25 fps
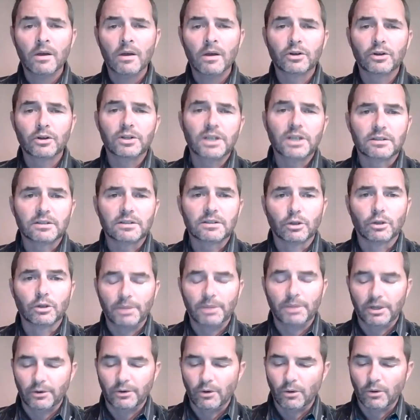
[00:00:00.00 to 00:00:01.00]
get to a little
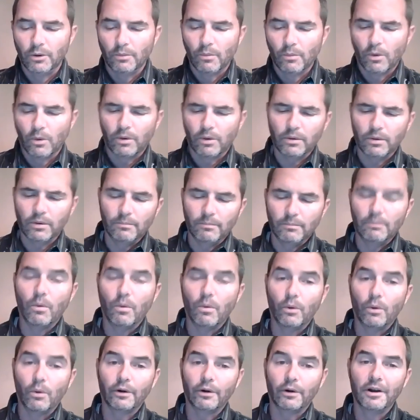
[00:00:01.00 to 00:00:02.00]
bit know
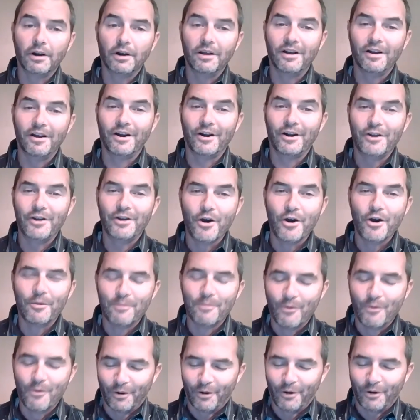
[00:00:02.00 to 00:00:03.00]

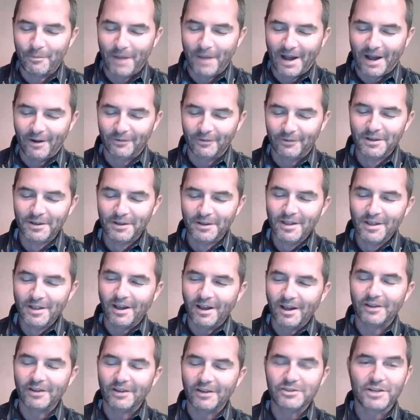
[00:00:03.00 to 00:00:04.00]
more about
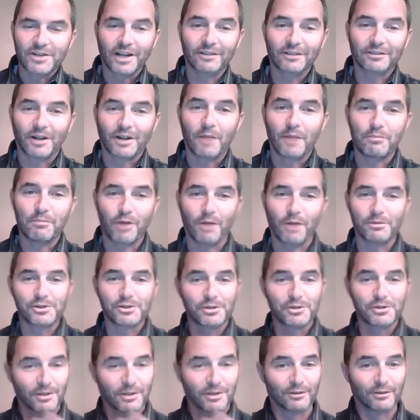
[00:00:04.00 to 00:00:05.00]
Jason. I promise
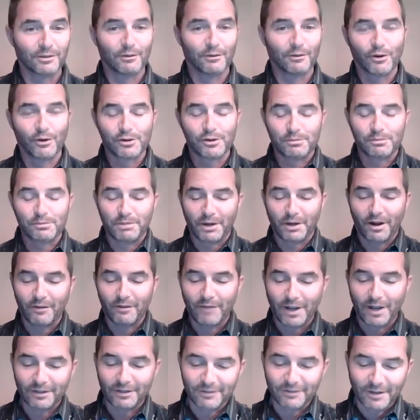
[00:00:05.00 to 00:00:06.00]
you, this is the first beer
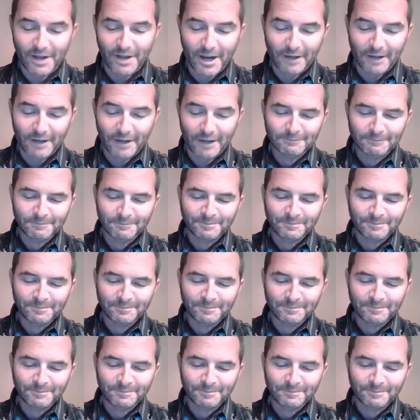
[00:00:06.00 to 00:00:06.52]
I've had today.